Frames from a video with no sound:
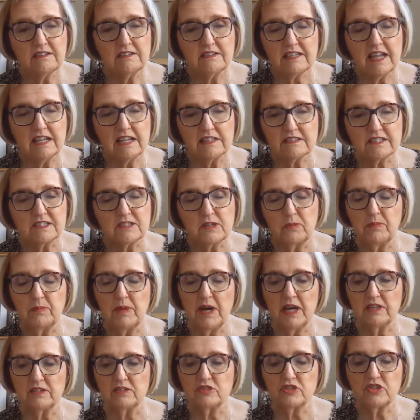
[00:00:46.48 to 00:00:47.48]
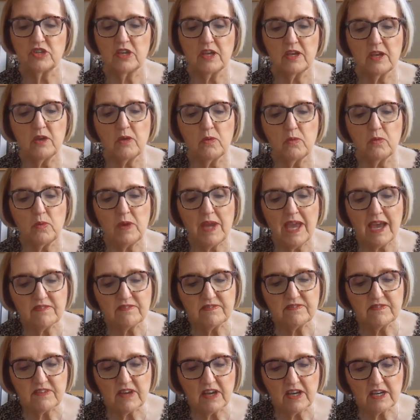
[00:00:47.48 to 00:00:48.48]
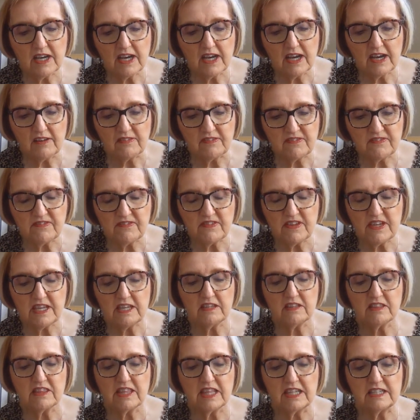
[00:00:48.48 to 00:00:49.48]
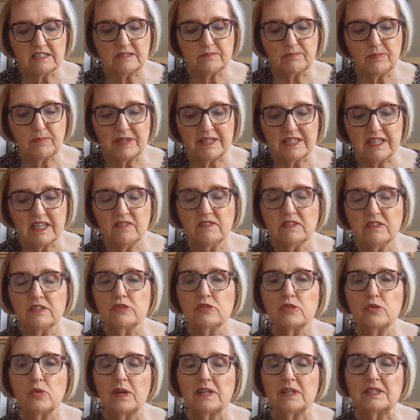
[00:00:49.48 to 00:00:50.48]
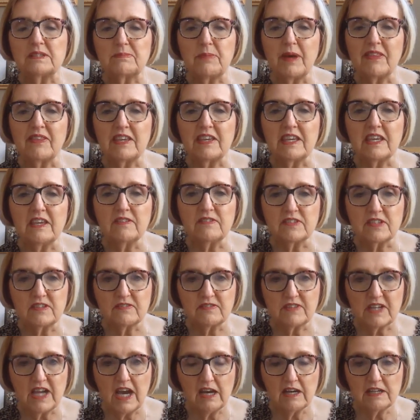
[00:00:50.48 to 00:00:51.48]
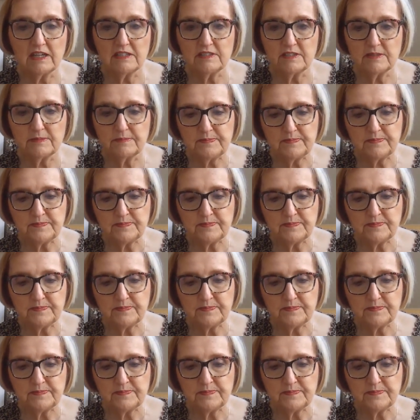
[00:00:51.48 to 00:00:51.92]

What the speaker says: Not so much. We have a faith that has been given to us by the gift of God.